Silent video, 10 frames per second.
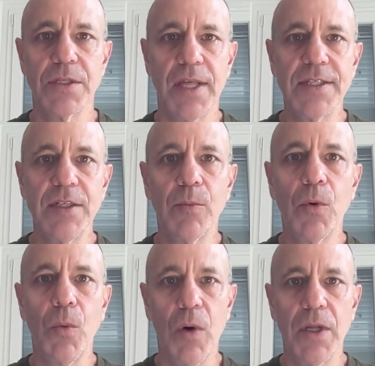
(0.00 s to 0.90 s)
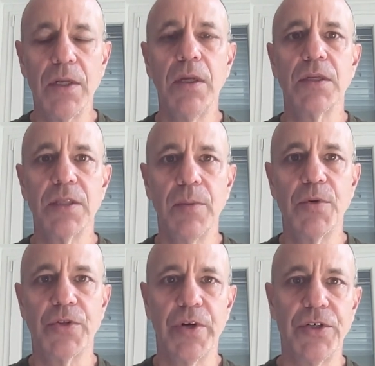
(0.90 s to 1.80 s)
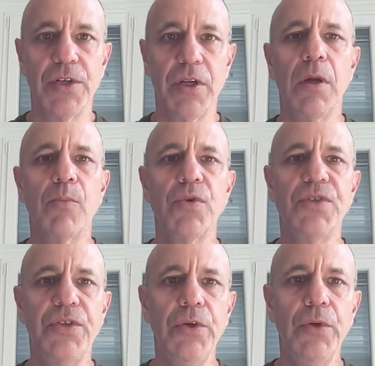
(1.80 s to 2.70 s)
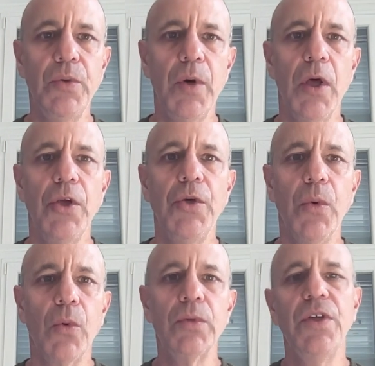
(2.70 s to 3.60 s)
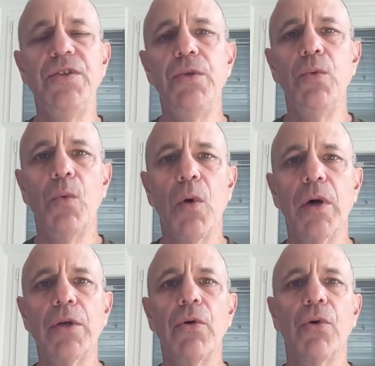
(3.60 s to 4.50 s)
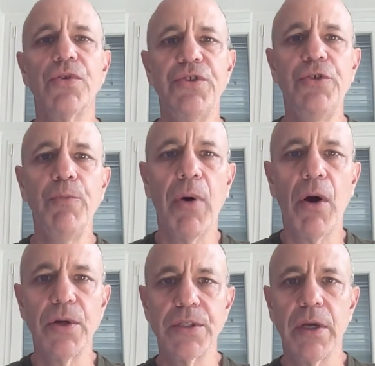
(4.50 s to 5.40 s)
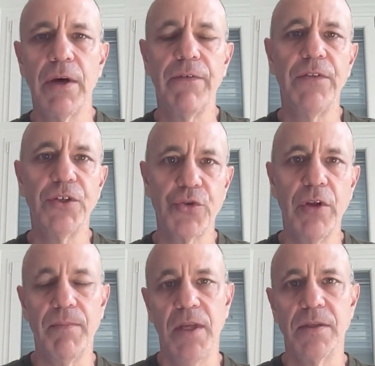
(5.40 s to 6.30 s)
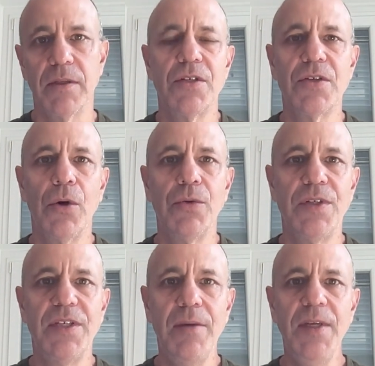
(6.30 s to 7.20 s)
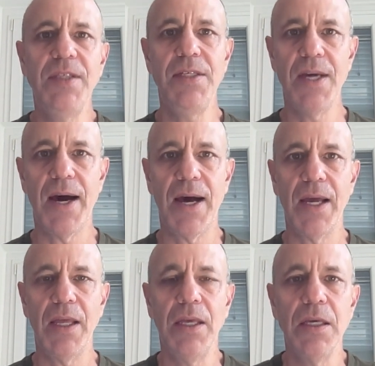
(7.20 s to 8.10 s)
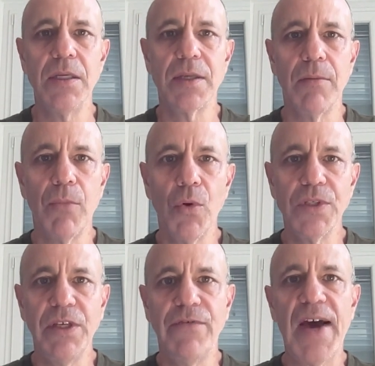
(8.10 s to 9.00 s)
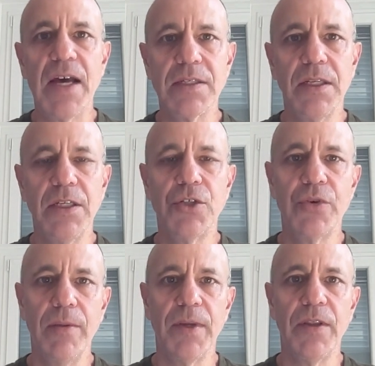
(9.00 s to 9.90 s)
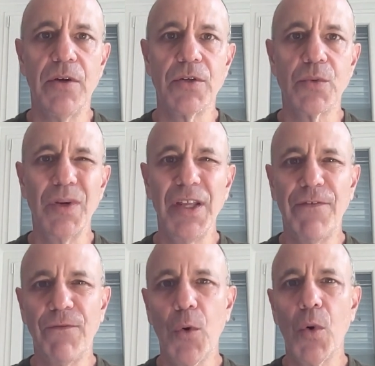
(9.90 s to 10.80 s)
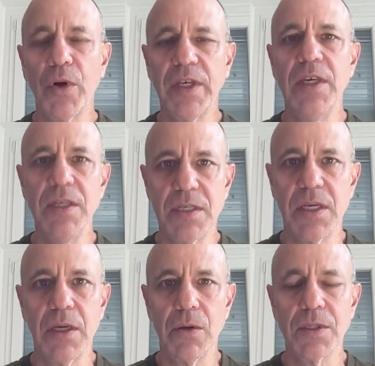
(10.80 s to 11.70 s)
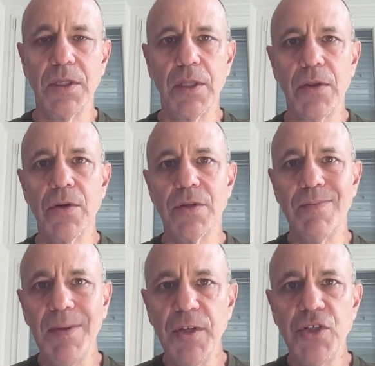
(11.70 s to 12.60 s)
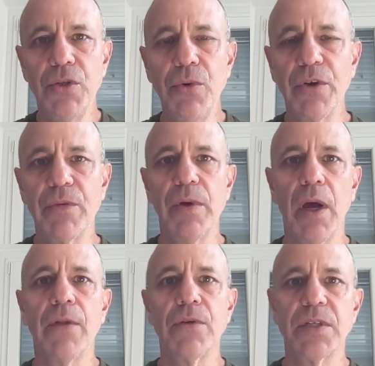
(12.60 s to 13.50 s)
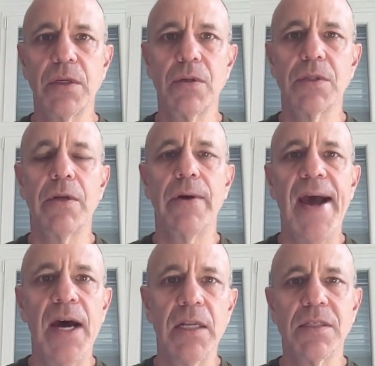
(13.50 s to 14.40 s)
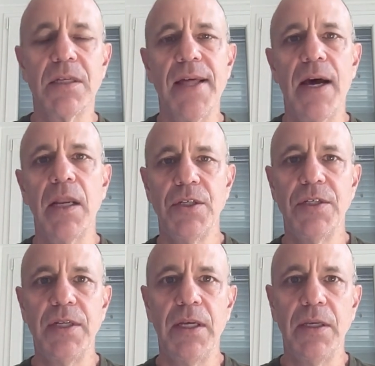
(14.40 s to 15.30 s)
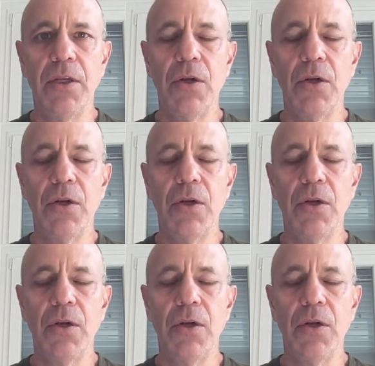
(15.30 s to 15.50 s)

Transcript: So that's number one, sleep restriction. Number two, you only do 1 or 2 parts of the treatment. So CBTI is a multifaceted treatment. There's really 4 key skills, and then there's maybe 2 or 3 other skills that are added to that just to,